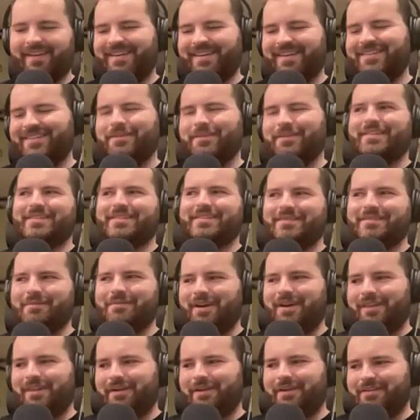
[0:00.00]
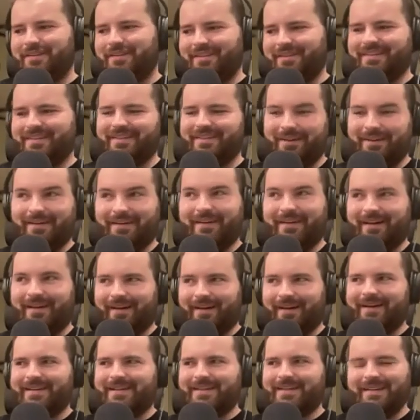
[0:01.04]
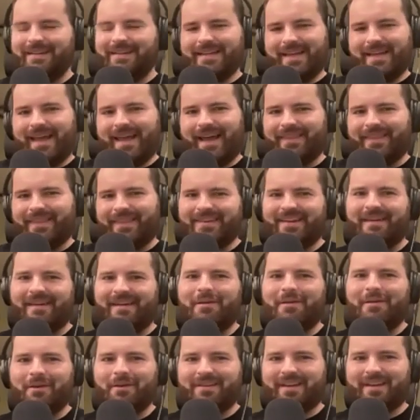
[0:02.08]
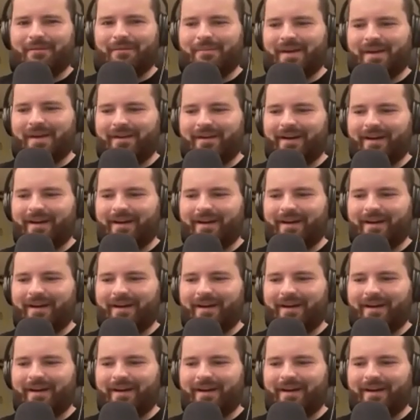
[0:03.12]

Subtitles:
So it's one of those. Had the timing worked out better,